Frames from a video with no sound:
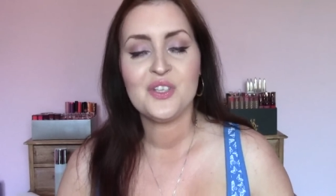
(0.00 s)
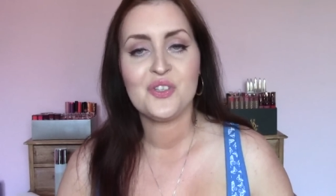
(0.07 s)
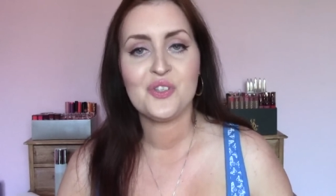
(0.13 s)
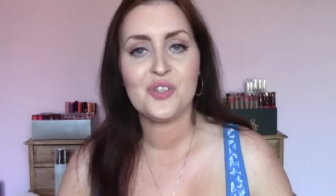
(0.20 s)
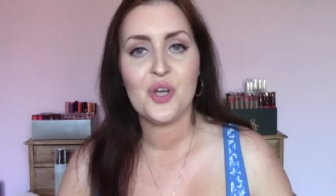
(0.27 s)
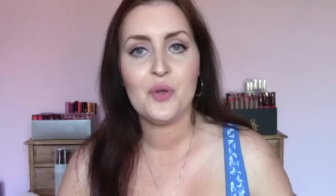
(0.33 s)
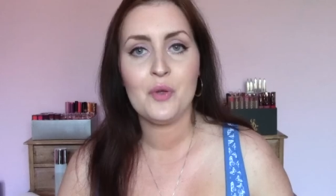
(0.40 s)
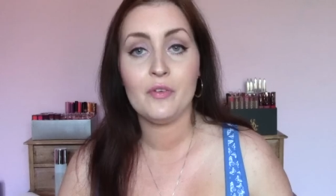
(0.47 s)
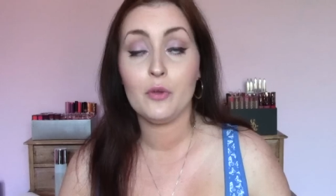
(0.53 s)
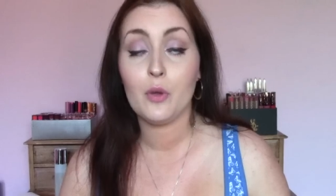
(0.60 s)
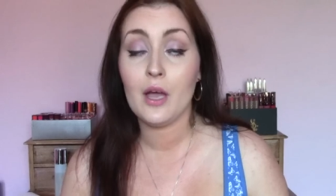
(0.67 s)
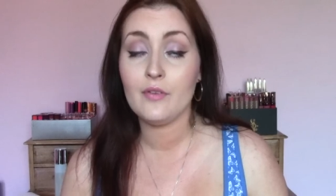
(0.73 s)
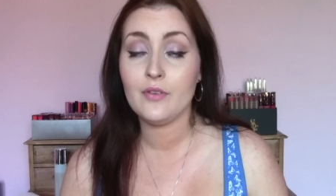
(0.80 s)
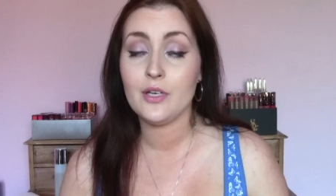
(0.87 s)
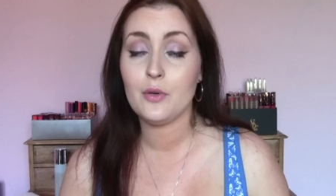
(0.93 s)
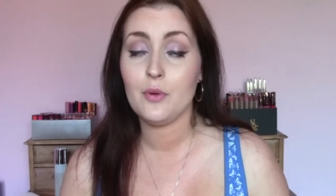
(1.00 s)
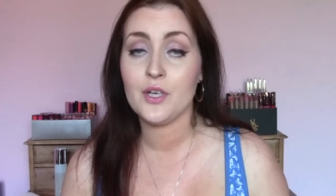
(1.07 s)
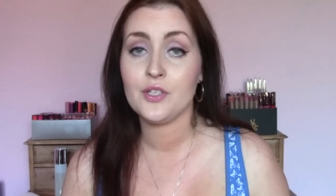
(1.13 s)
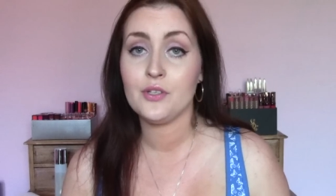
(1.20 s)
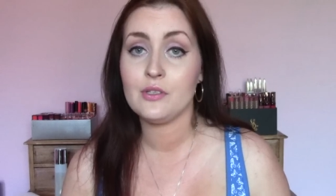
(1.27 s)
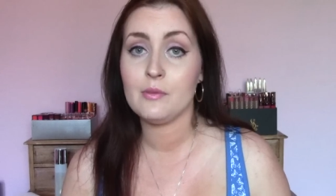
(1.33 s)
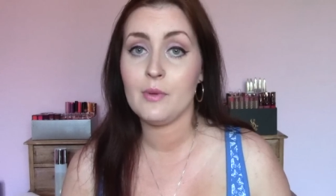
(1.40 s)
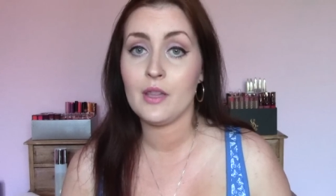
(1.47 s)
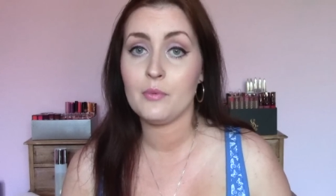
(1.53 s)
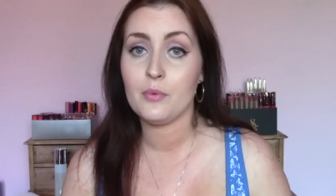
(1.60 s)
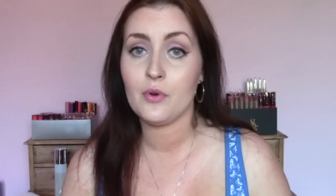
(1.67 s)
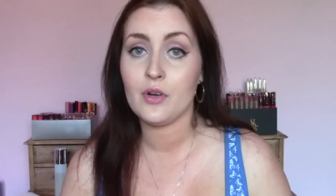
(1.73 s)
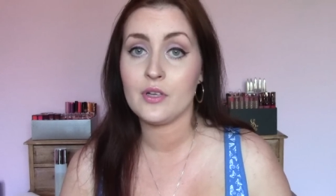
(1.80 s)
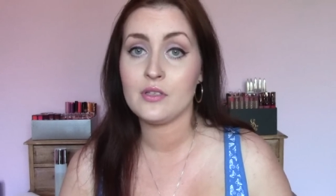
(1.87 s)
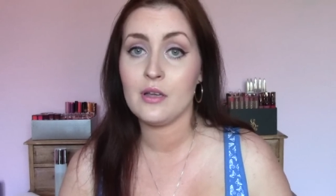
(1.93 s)
So if you have any questions about the
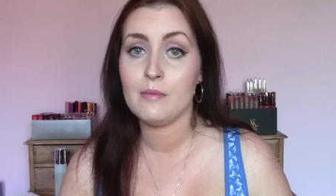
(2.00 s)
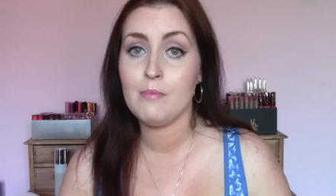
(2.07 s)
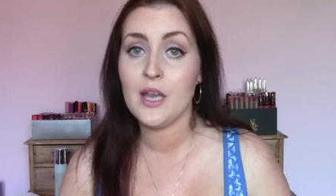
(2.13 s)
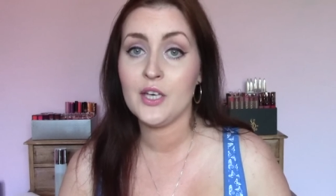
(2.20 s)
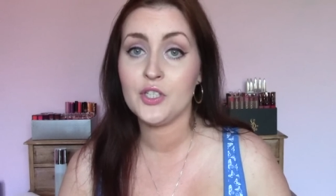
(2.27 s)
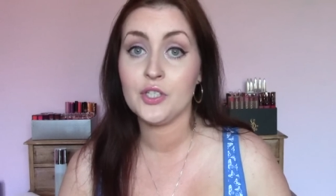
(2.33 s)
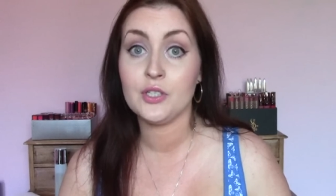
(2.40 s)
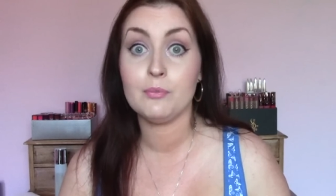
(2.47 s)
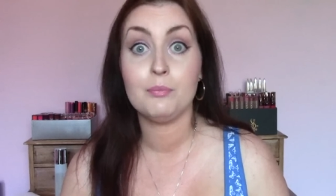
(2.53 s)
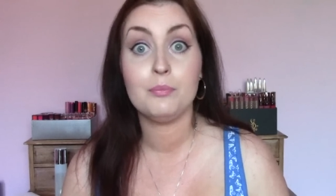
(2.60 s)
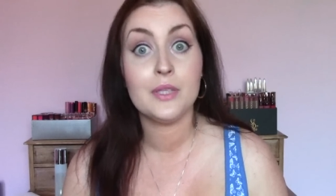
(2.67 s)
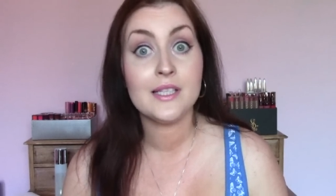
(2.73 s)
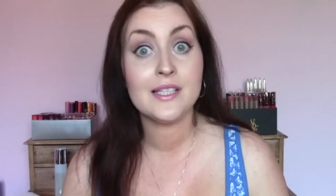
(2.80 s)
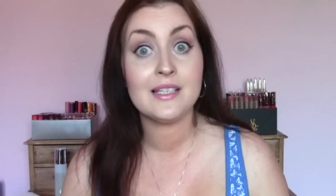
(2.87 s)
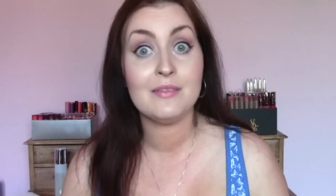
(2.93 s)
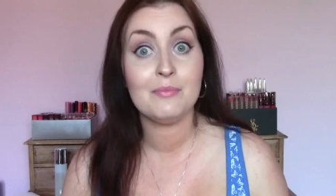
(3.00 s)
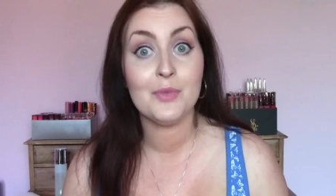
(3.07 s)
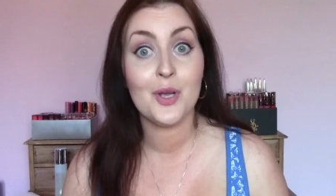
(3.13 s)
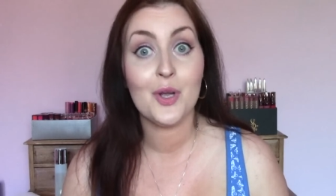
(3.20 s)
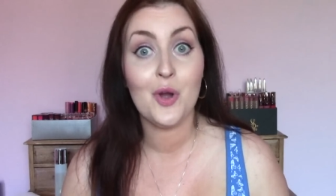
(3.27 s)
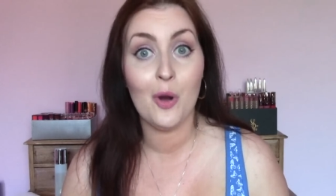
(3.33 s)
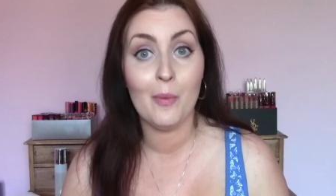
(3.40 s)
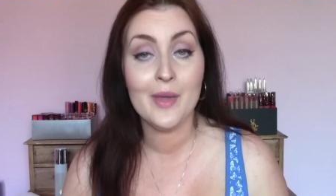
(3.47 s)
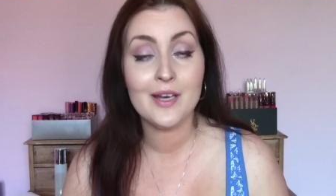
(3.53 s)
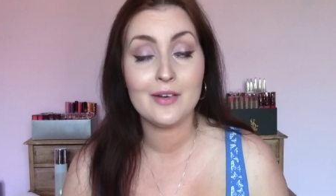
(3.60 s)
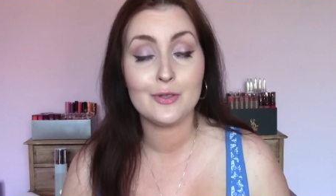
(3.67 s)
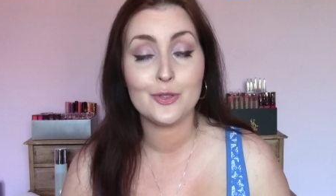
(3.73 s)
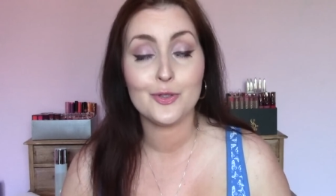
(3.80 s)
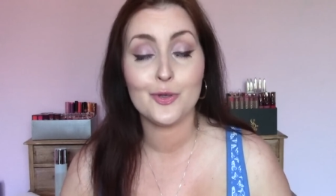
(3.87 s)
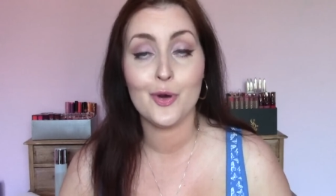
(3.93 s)
products I mentioned, please leave me a comment
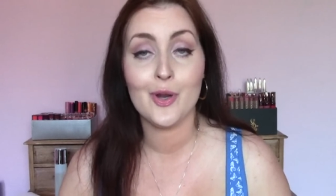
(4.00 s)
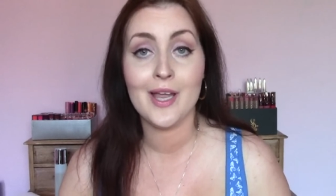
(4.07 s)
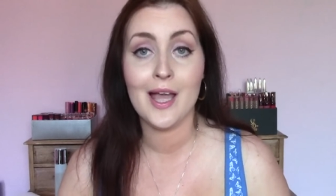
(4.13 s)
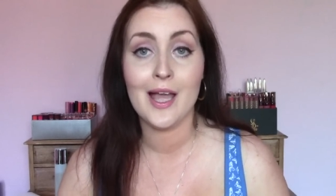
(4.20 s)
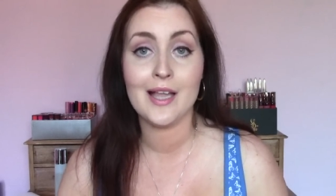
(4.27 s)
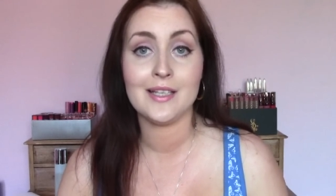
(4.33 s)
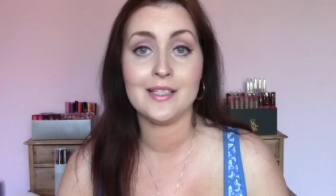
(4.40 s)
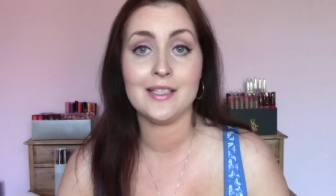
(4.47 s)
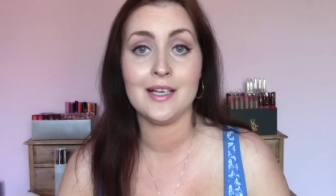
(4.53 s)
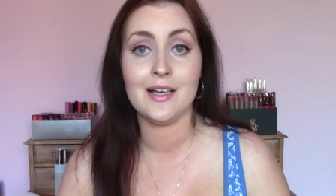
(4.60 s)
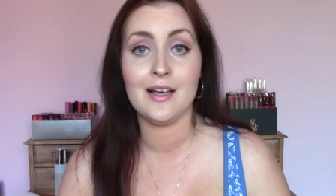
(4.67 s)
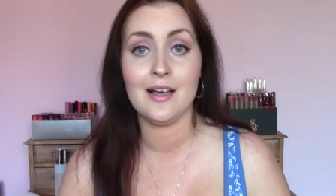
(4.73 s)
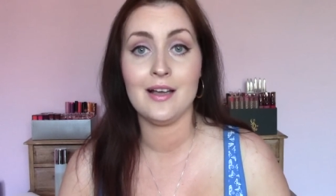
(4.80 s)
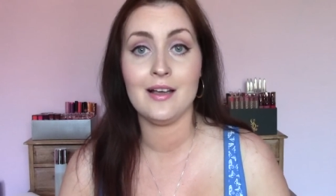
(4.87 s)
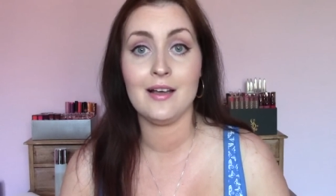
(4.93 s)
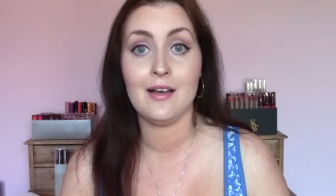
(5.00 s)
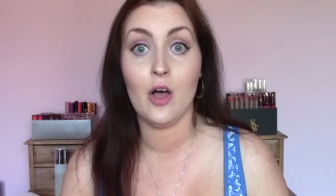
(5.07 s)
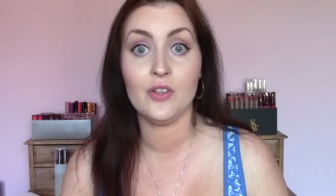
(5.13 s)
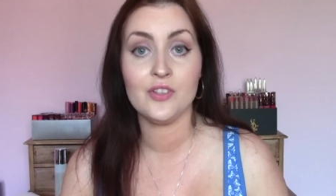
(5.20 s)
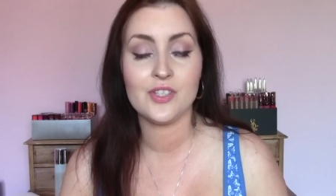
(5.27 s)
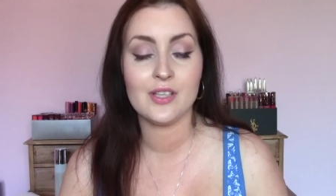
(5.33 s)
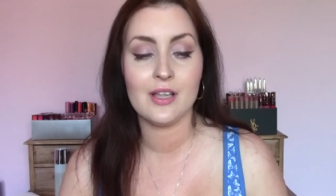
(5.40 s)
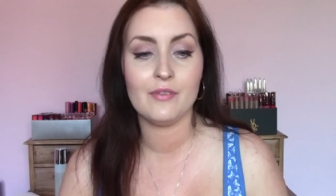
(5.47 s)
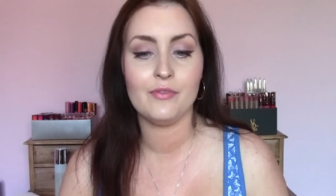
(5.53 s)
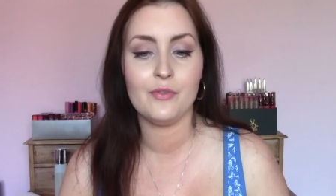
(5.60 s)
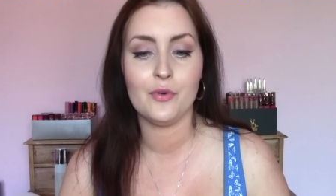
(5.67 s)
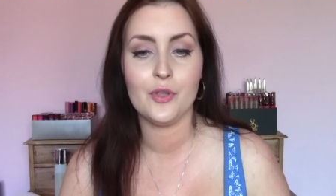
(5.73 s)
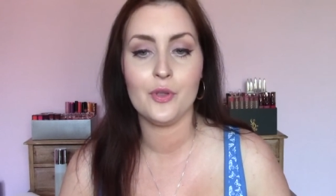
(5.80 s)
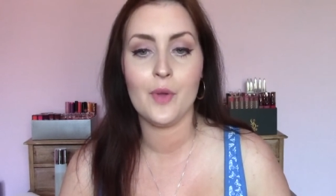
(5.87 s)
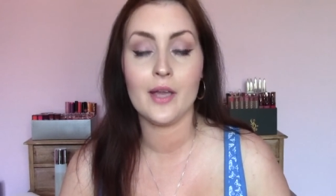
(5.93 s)
and I'll try and uh, answer that
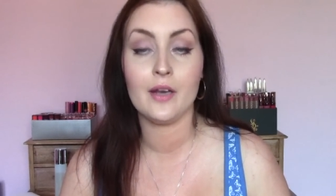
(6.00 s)
for you.